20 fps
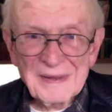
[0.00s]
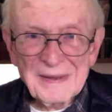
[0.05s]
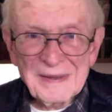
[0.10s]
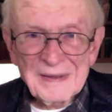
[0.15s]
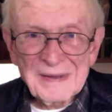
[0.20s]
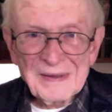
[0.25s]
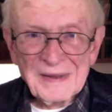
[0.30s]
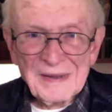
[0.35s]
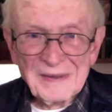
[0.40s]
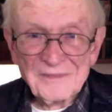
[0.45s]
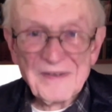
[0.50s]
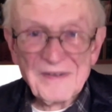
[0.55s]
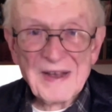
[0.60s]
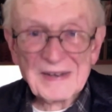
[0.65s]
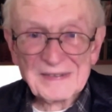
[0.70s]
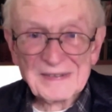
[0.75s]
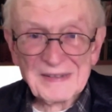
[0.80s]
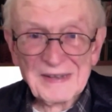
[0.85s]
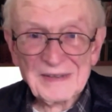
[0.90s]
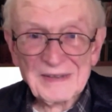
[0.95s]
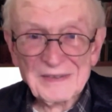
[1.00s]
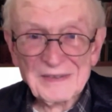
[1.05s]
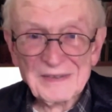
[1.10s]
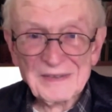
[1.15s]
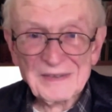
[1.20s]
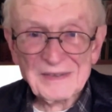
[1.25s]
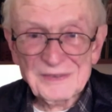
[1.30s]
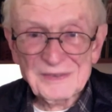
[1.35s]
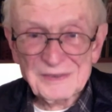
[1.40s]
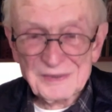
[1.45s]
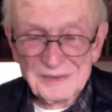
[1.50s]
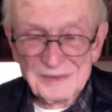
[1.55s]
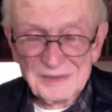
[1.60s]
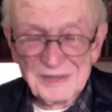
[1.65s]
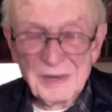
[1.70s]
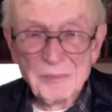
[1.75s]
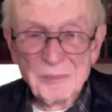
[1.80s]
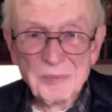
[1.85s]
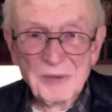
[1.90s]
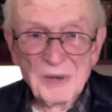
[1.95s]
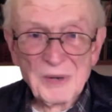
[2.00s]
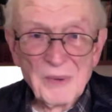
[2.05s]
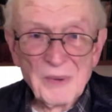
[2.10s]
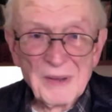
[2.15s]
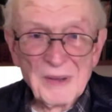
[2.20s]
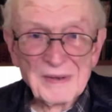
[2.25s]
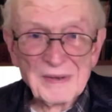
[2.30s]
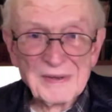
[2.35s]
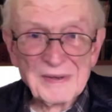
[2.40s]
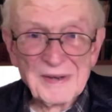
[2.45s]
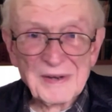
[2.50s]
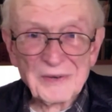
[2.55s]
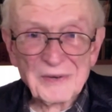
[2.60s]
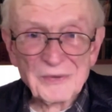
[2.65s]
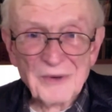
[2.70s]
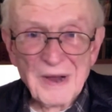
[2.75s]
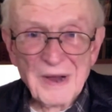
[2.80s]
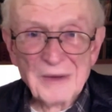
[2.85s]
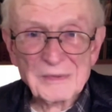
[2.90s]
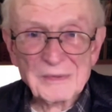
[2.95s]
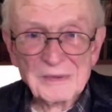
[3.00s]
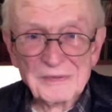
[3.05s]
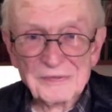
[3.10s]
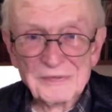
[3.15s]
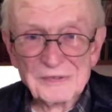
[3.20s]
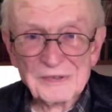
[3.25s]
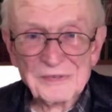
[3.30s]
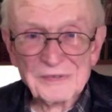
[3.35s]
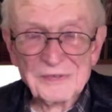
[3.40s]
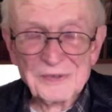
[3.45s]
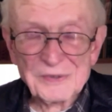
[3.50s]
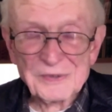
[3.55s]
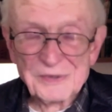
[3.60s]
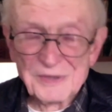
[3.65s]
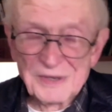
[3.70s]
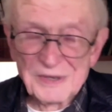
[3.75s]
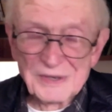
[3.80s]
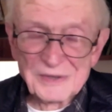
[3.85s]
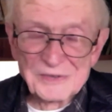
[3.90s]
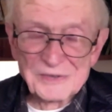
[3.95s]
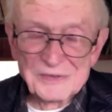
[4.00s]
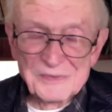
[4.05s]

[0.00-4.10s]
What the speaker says: In fact, they did pretty well in Nicaragua for a few years.